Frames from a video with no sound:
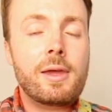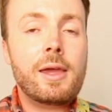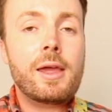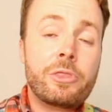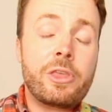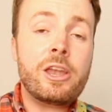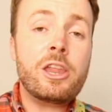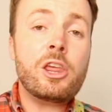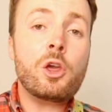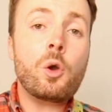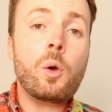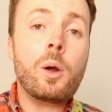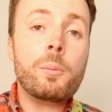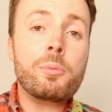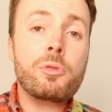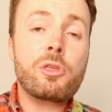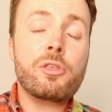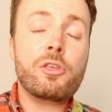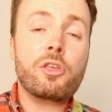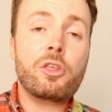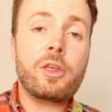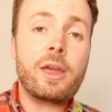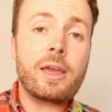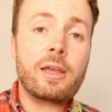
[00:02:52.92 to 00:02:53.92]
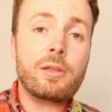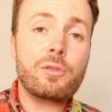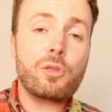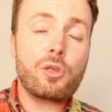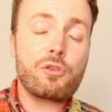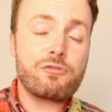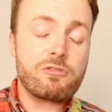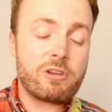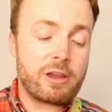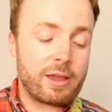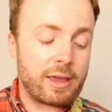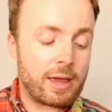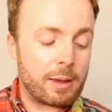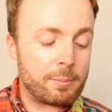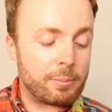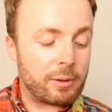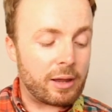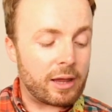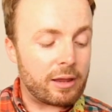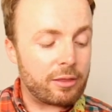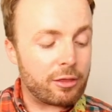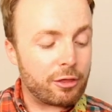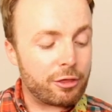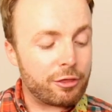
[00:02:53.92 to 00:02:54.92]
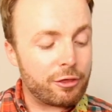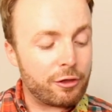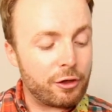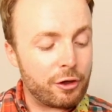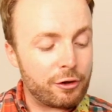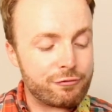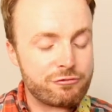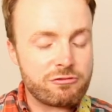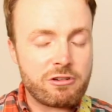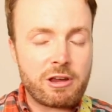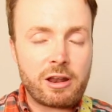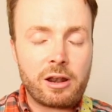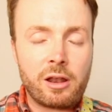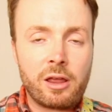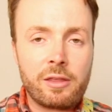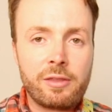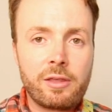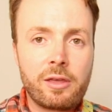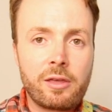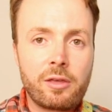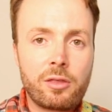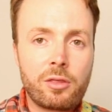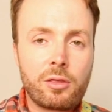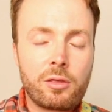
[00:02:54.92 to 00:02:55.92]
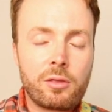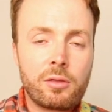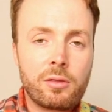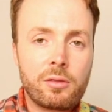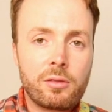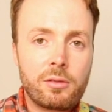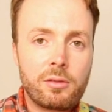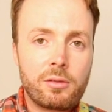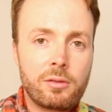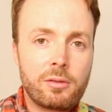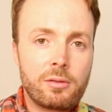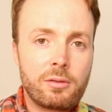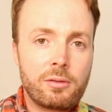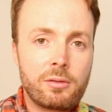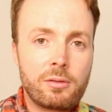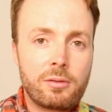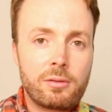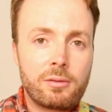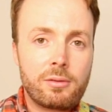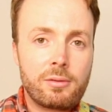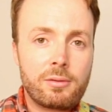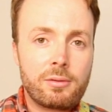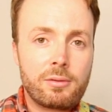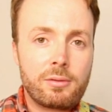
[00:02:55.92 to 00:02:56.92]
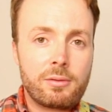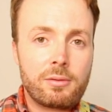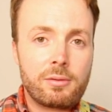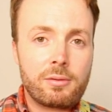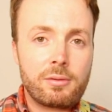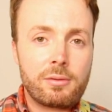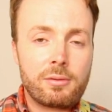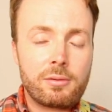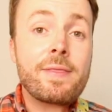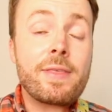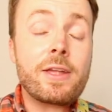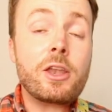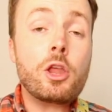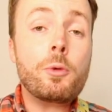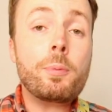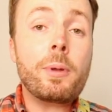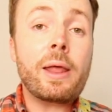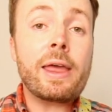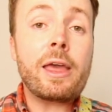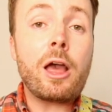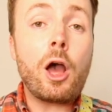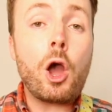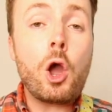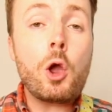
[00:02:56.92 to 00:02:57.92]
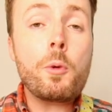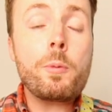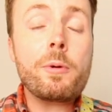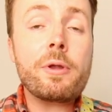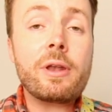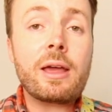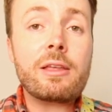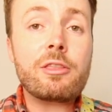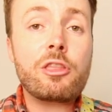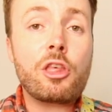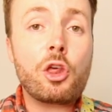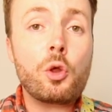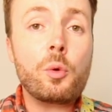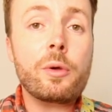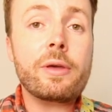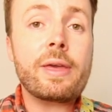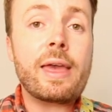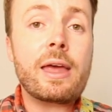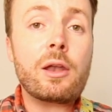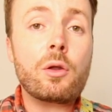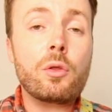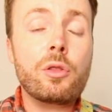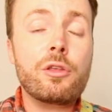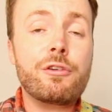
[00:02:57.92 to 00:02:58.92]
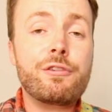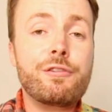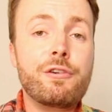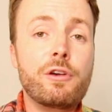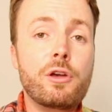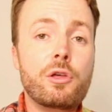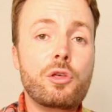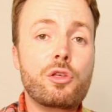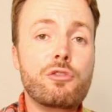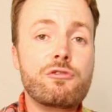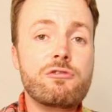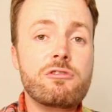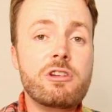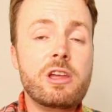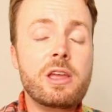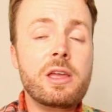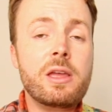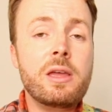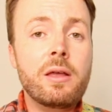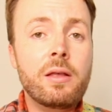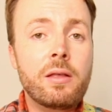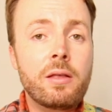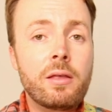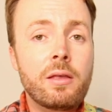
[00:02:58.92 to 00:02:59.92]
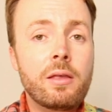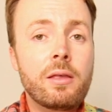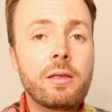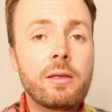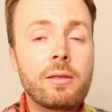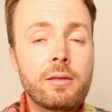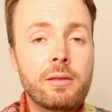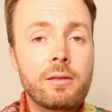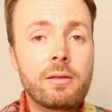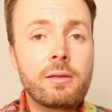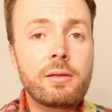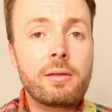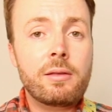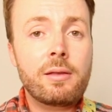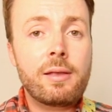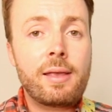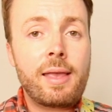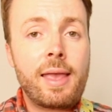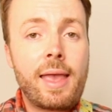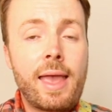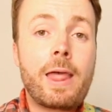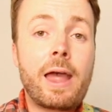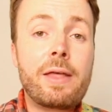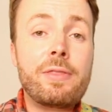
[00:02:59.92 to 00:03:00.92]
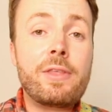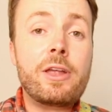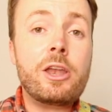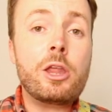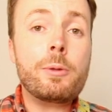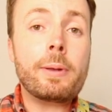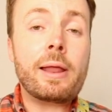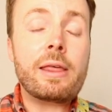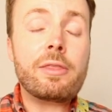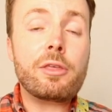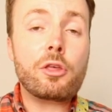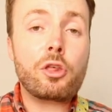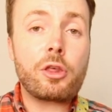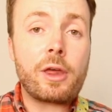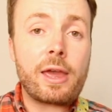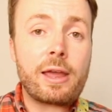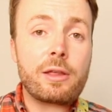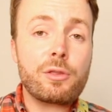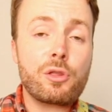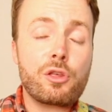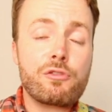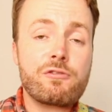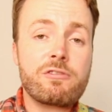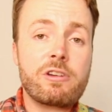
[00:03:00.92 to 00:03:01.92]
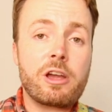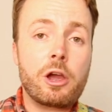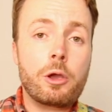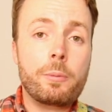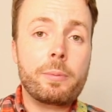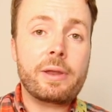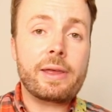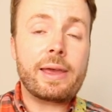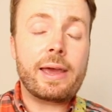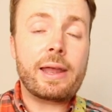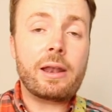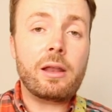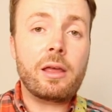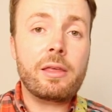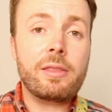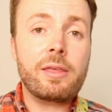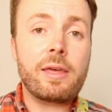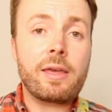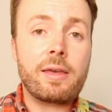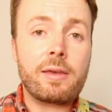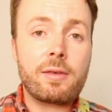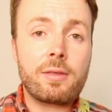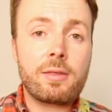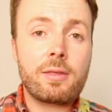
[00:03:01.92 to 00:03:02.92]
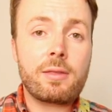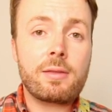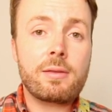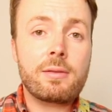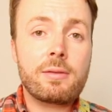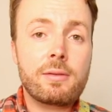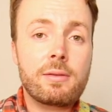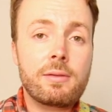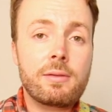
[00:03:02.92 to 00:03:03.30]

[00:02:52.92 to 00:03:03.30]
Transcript: Then you go up to the second string and play the third fret, like this. Then you play open and two again on the first string. And then you play the second string open again, like this.